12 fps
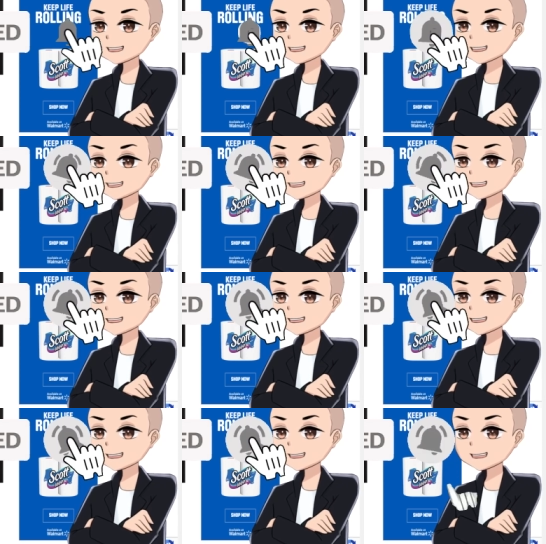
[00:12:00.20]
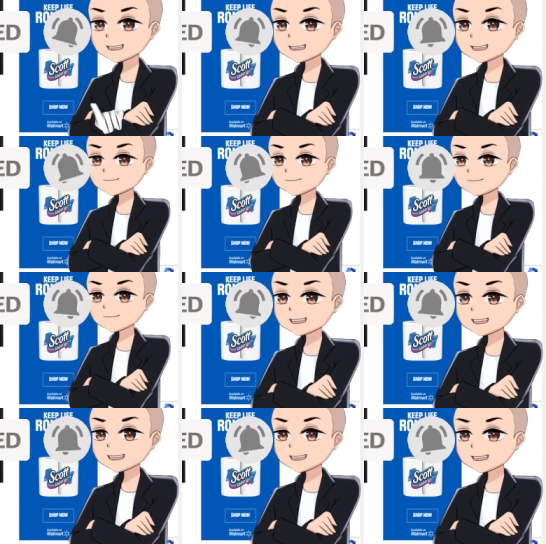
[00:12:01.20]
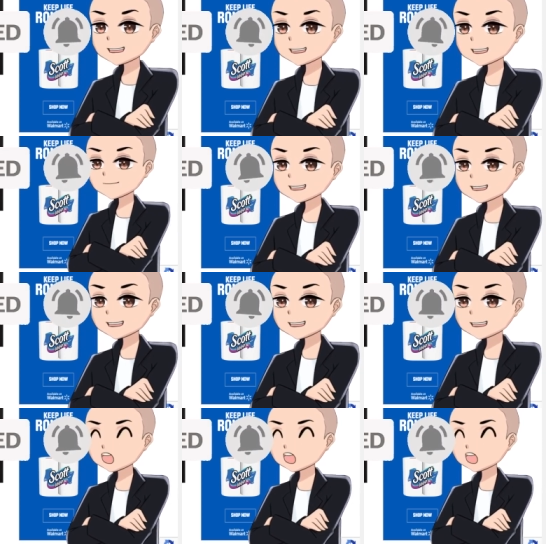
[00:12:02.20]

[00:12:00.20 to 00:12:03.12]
Thank you guys for listening. And don't forget to subscribe to the channel,